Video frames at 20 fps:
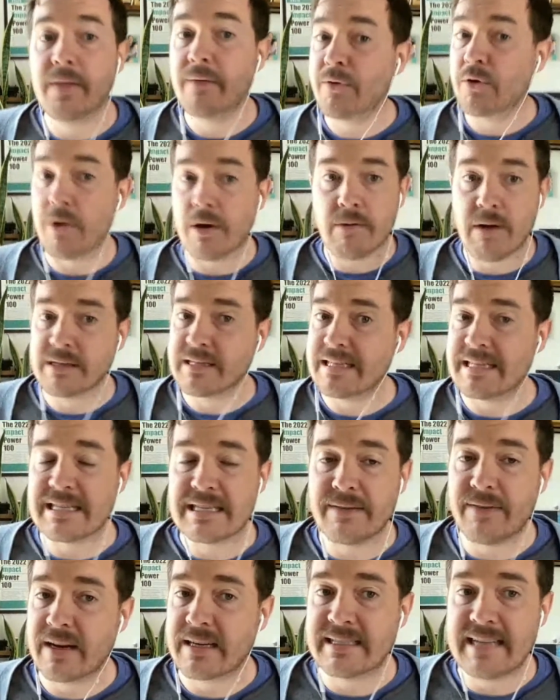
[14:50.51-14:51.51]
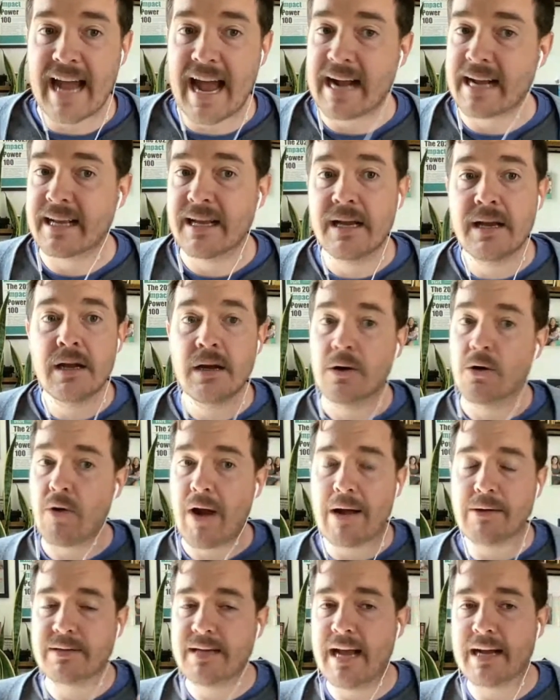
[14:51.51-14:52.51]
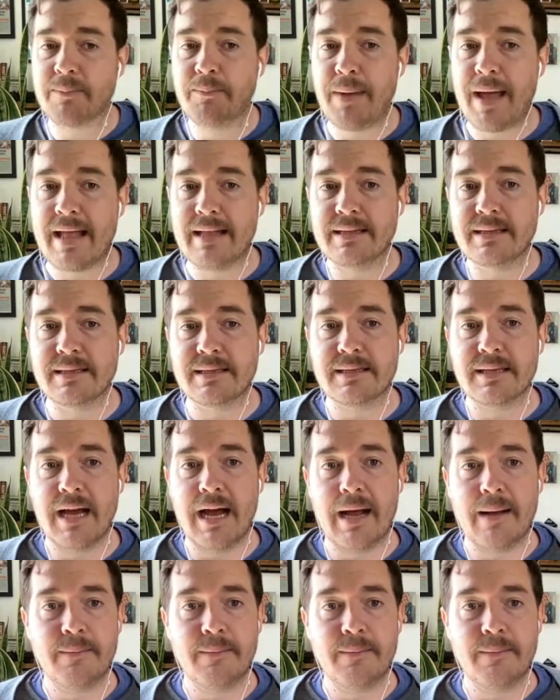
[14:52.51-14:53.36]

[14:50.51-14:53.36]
If you're interested in civic tech or how tech bends